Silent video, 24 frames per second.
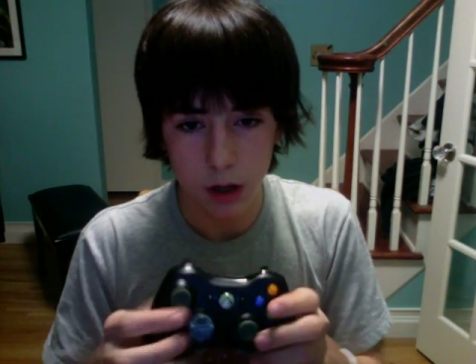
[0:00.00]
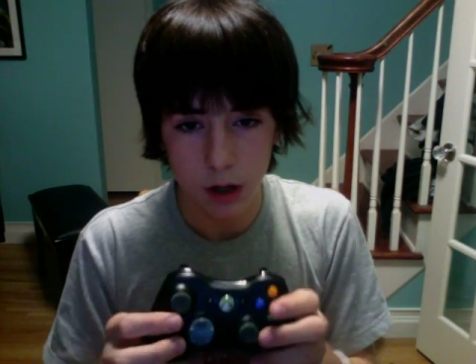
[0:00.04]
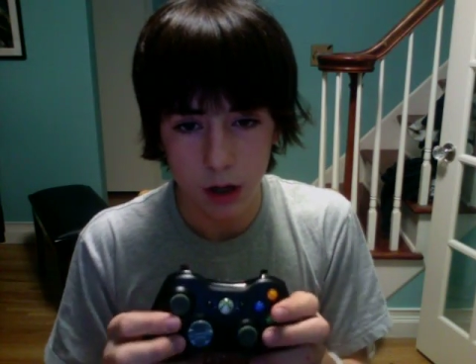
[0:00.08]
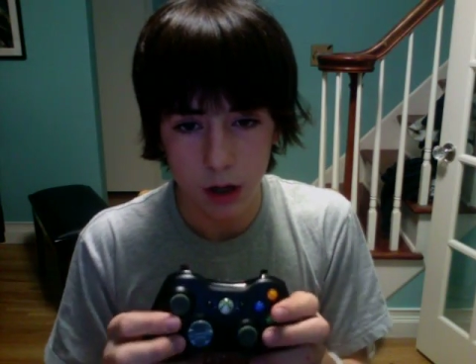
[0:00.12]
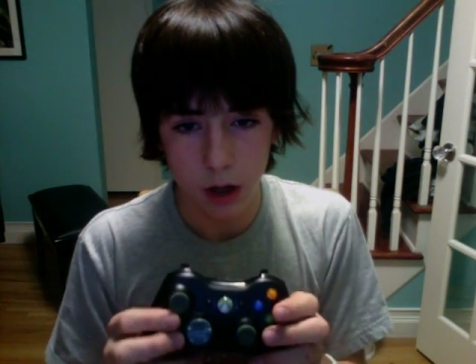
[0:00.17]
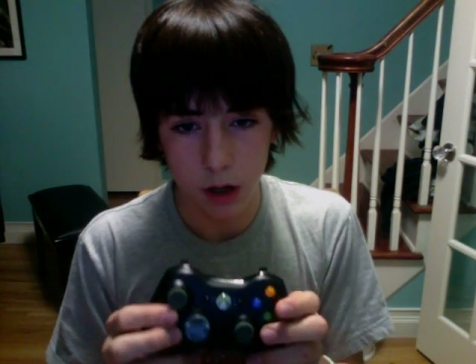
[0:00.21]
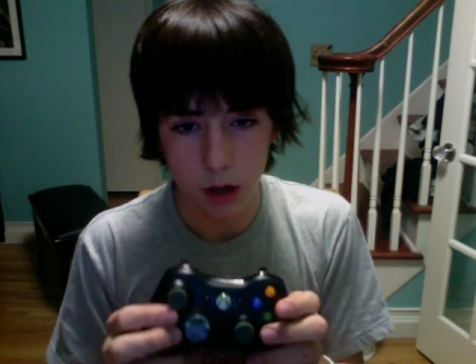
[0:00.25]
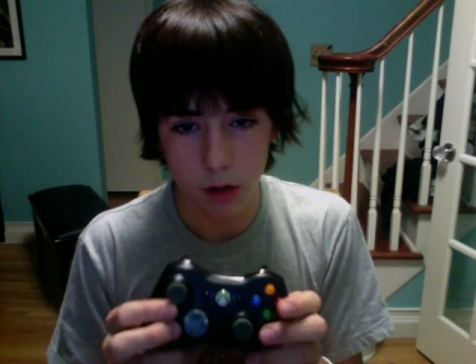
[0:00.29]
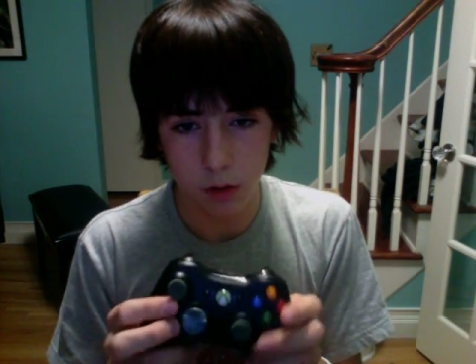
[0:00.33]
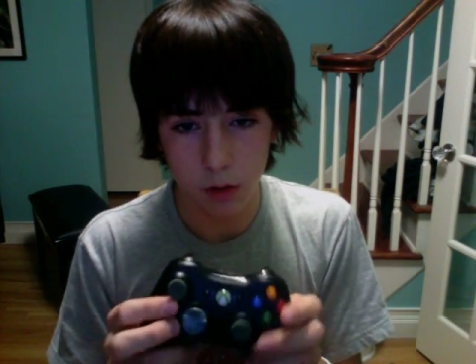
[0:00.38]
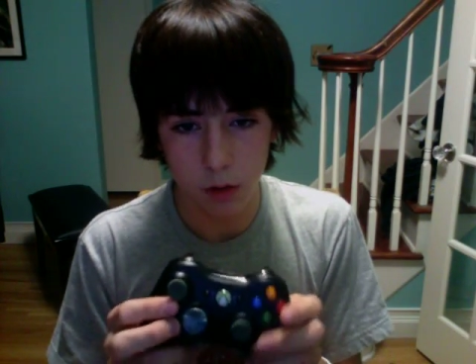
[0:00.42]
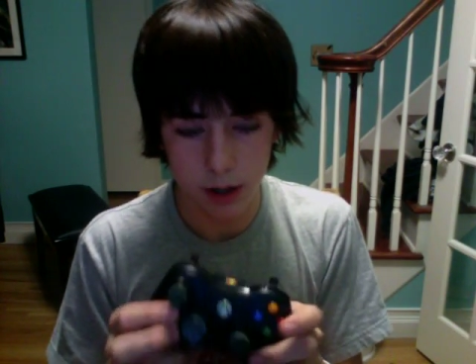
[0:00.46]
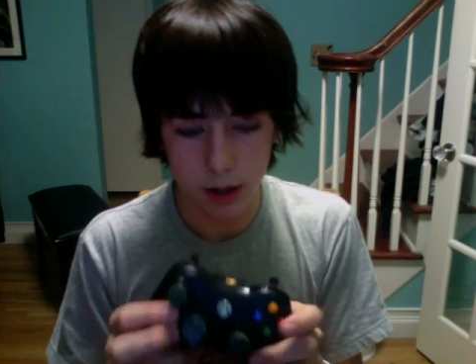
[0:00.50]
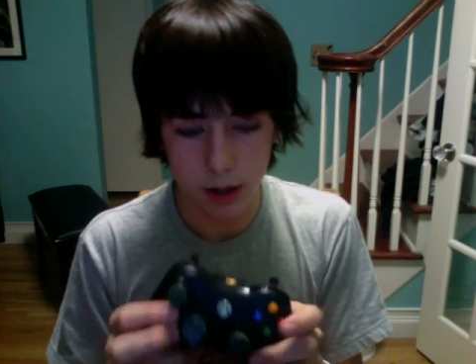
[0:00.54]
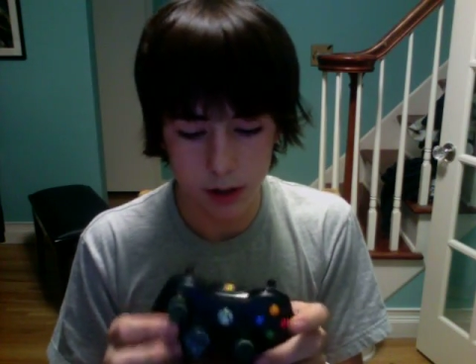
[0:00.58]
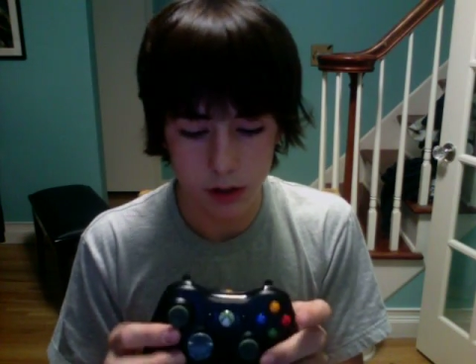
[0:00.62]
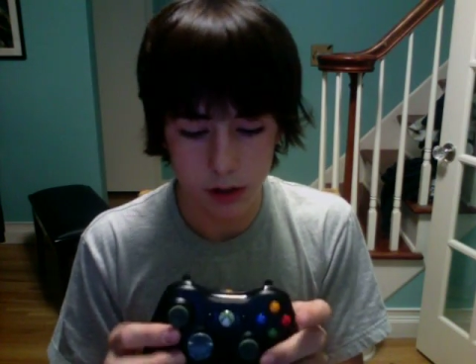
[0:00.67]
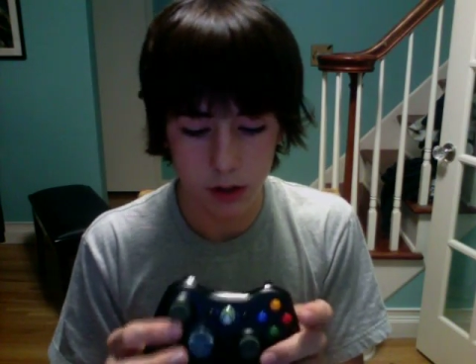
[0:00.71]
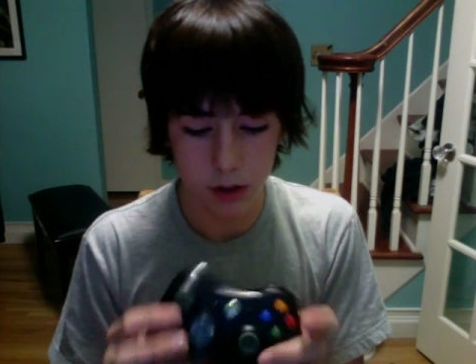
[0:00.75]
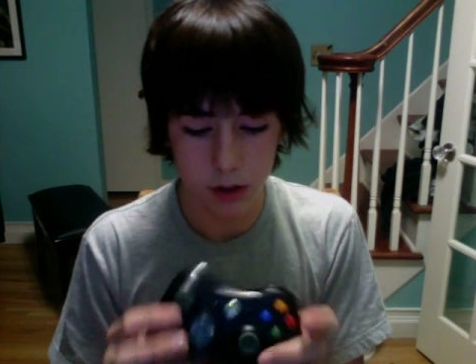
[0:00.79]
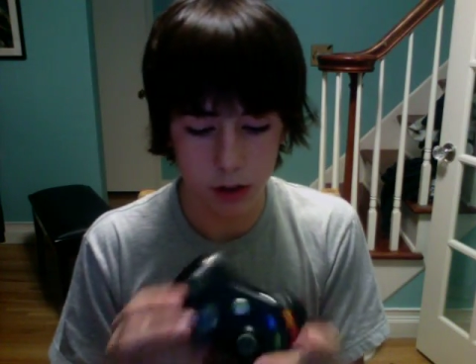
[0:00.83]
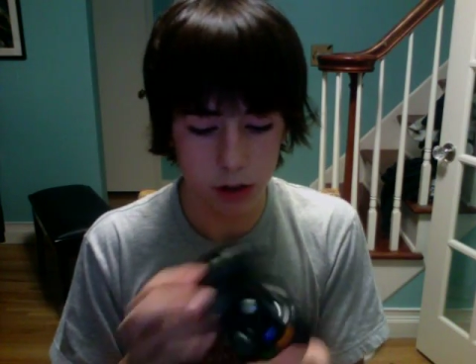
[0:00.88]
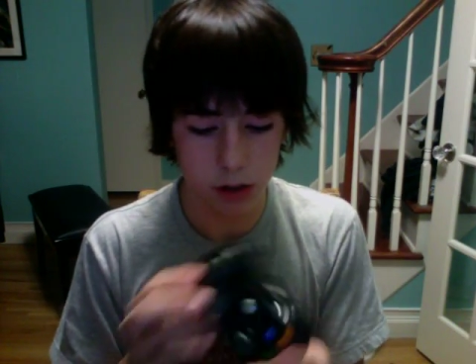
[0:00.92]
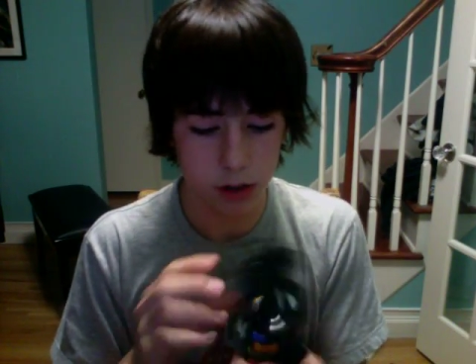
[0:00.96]
Otherwise,
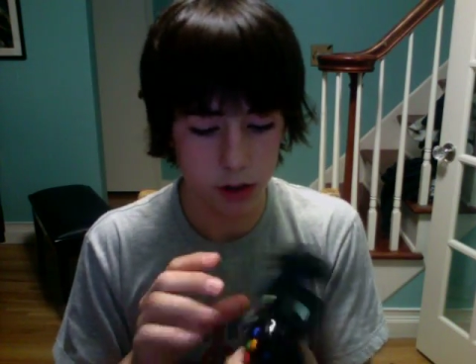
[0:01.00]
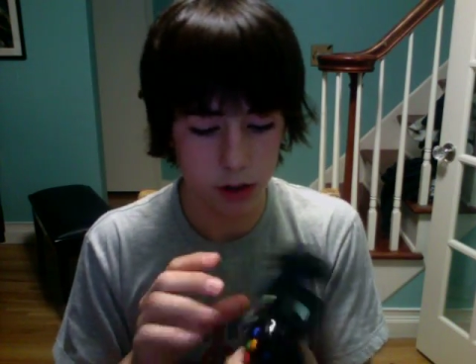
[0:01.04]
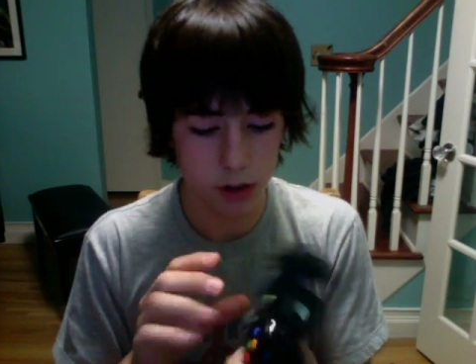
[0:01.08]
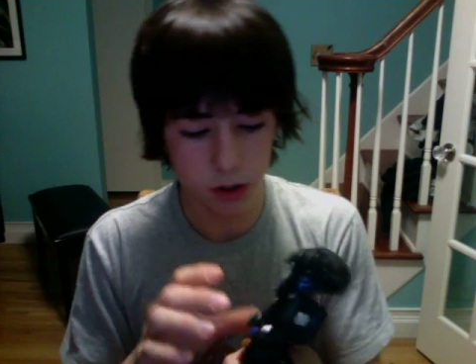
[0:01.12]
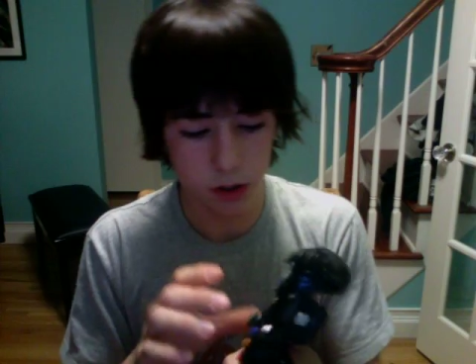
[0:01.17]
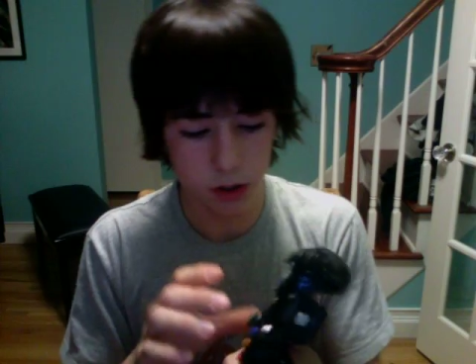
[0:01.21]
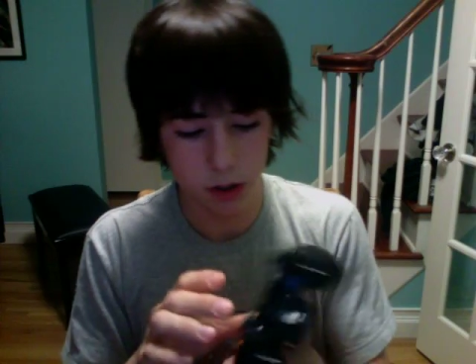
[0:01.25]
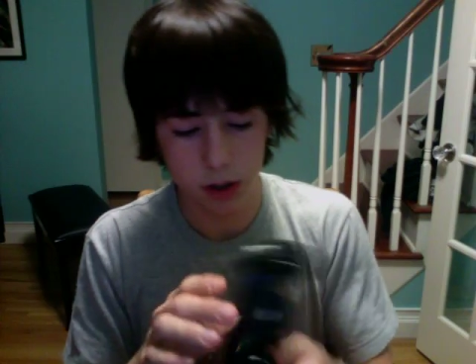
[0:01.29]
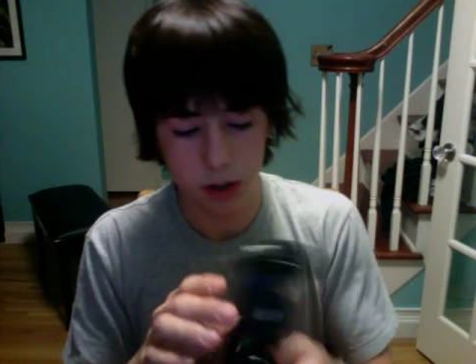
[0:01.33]
you can just turn the